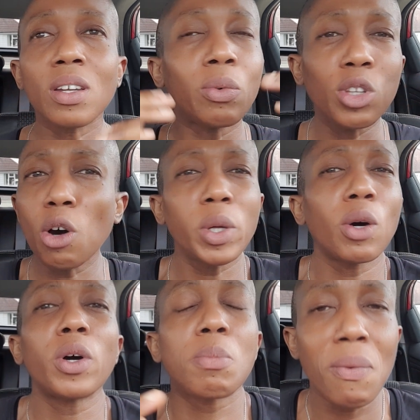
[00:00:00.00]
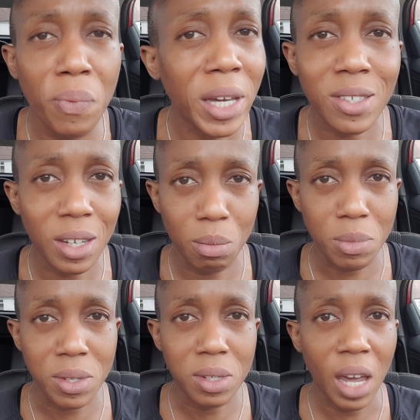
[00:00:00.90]
No, we don't want to be
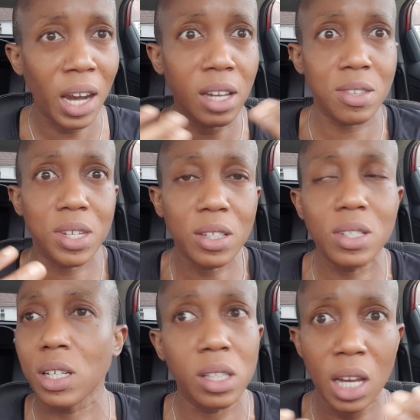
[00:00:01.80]
victims. And I certainly,